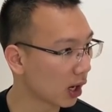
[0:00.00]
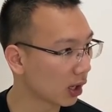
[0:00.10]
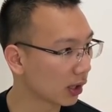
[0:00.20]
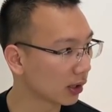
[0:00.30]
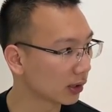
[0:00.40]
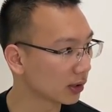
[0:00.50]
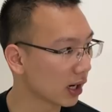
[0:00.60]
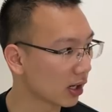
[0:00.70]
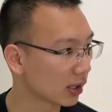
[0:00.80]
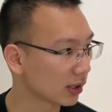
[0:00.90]

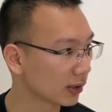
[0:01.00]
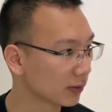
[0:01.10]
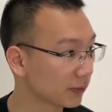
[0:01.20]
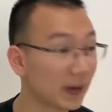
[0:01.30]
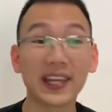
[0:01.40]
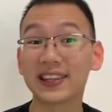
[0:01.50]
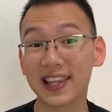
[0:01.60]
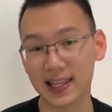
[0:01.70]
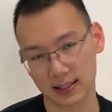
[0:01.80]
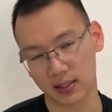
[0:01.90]
are
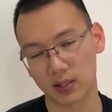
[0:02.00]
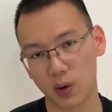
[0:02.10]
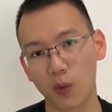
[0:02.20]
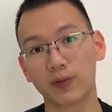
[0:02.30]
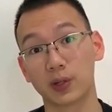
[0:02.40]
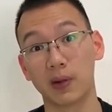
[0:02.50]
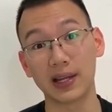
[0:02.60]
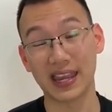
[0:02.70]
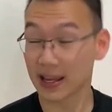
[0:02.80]
fighting over money.